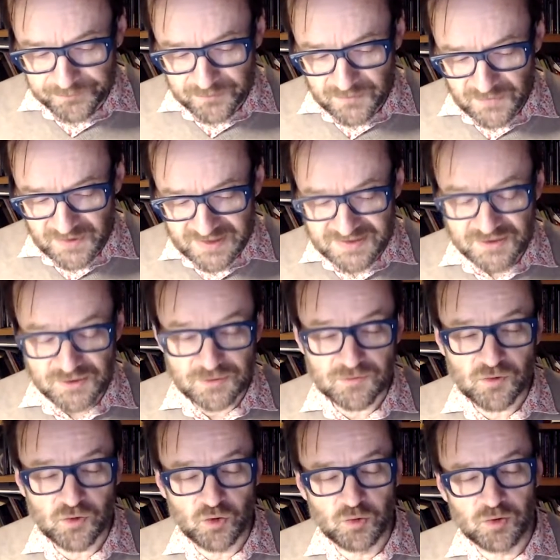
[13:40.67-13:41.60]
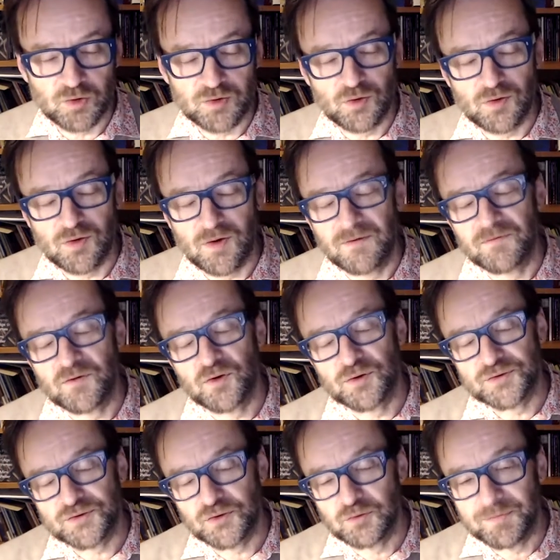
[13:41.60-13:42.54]
This is of
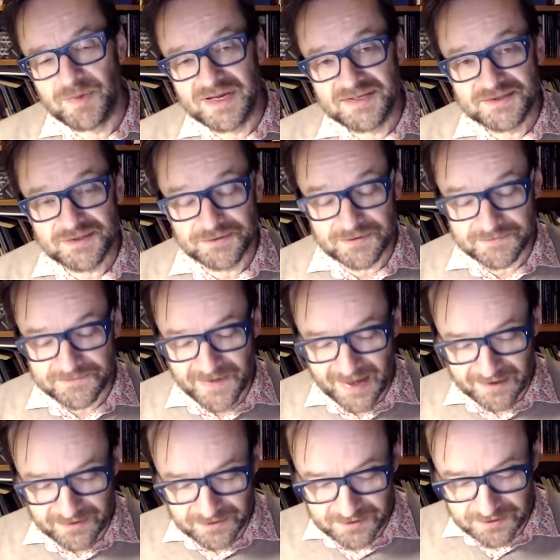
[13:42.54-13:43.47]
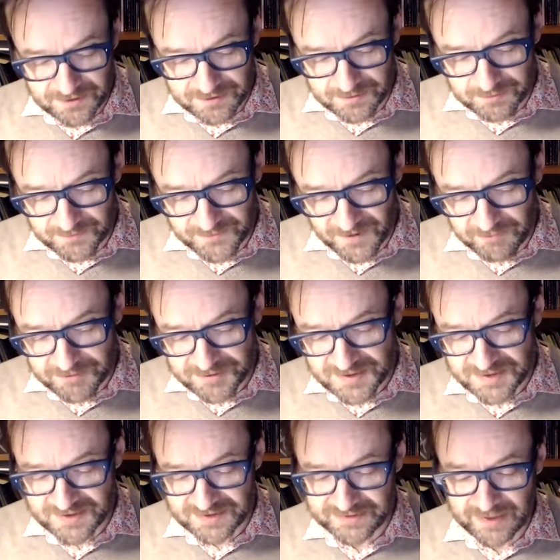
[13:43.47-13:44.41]
course all based on the fact that
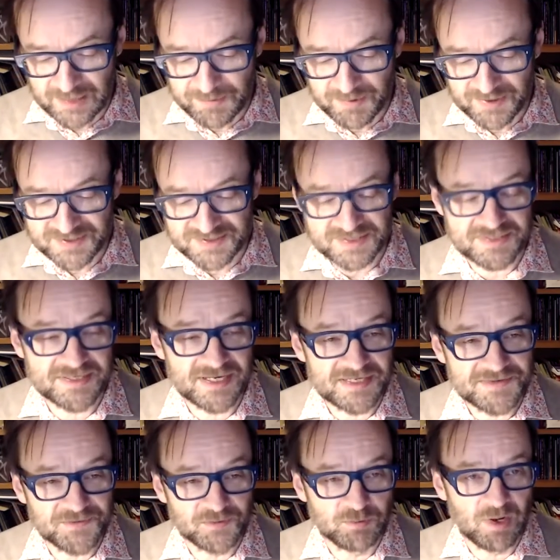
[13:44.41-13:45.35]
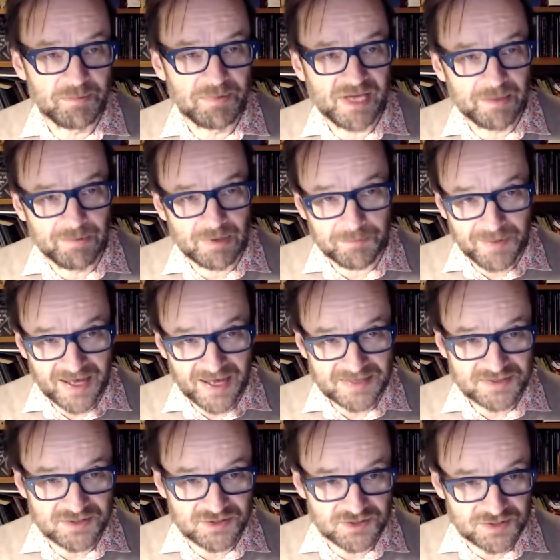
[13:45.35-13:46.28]
viruses can only be successful by becoming
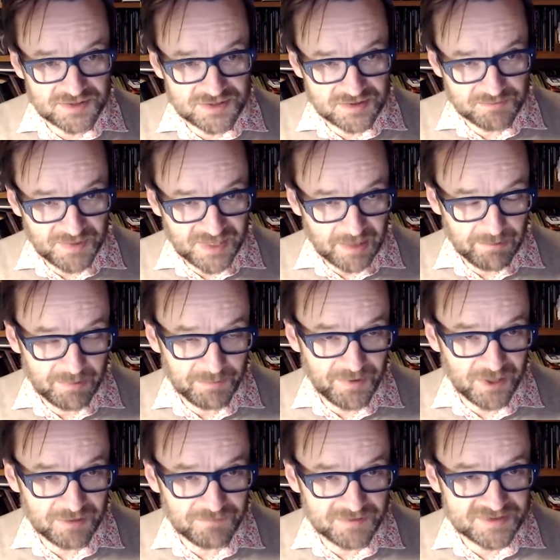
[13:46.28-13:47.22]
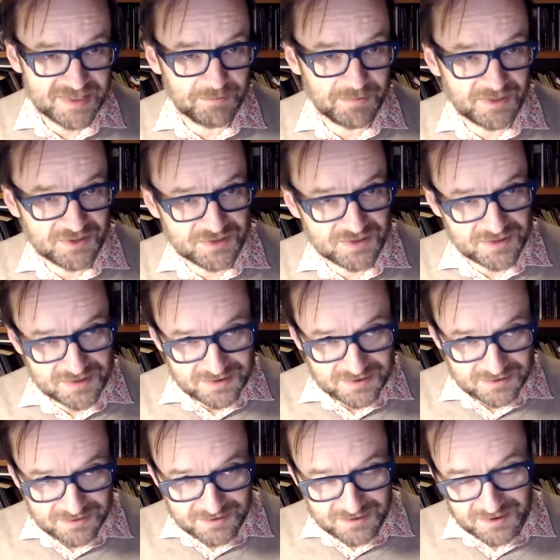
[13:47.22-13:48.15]
passengers and becoming part of assemblages.
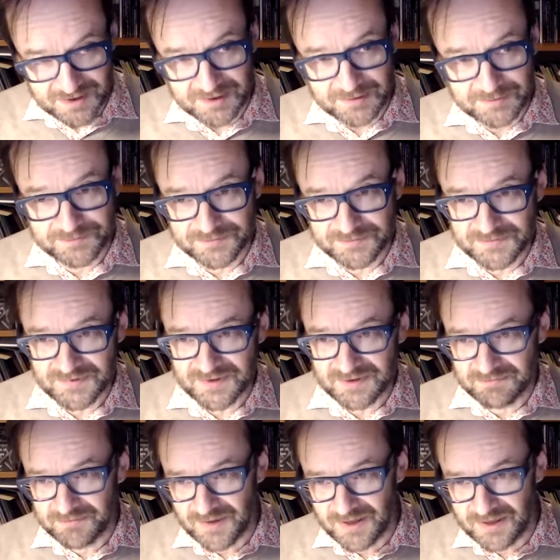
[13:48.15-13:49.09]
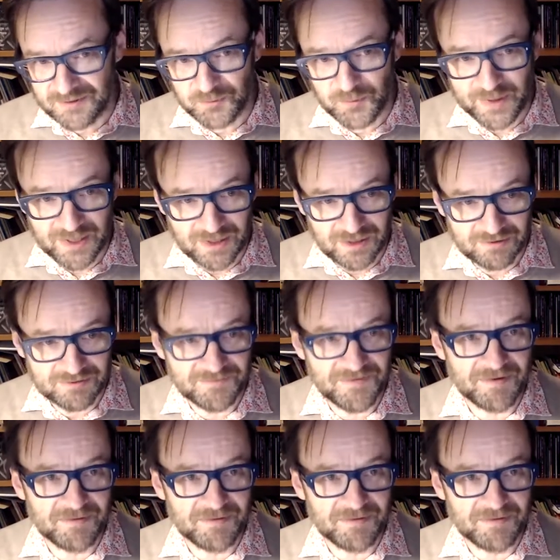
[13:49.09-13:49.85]
And we are